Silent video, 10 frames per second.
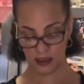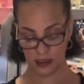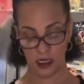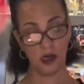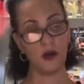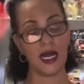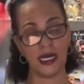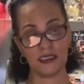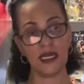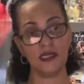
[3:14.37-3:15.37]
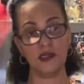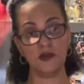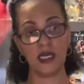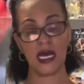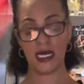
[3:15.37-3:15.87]
Oh, I think you
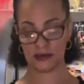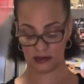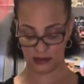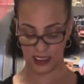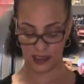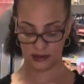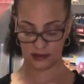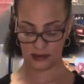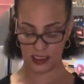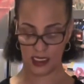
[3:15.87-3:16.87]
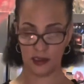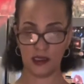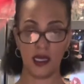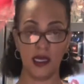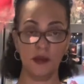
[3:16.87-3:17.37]
guys will think the same
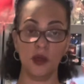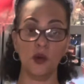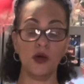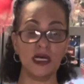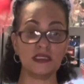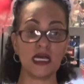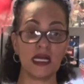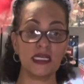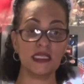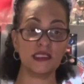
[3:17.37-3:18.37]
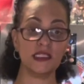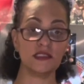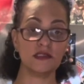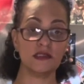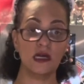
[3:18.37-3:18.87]
thing. But once I get
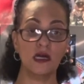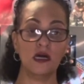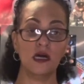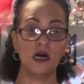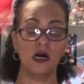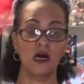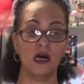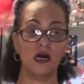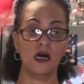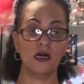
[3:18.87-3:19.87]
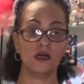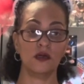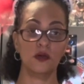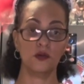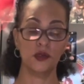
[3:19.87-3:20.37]
this
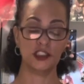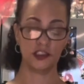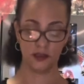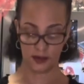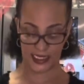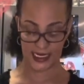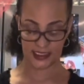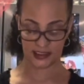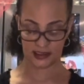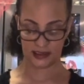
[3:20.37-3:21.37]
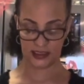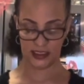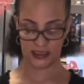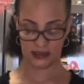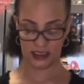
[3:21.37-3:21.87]
original Cajun
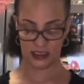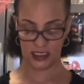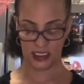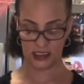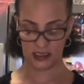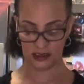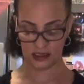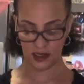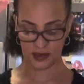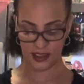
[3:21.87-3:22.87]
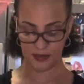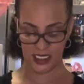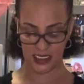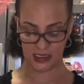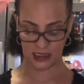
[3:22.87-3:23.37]
seasoning in the turkey
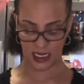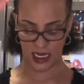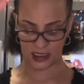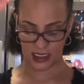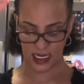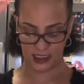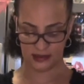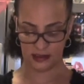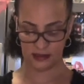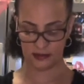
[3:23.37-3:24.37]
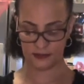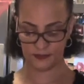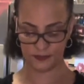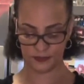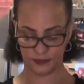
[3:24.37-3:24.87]
meat, I like to
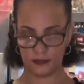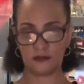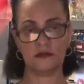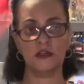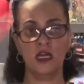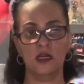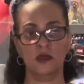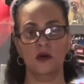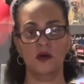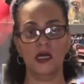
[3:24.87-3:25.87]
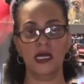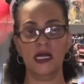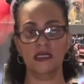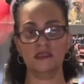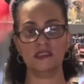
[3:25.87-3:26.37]
go
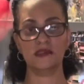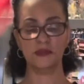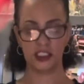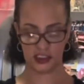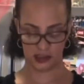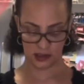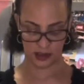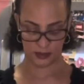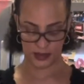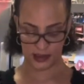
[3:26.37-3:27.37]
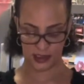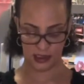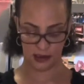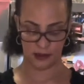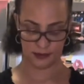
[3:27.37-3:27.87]
ahead and smush it up in there.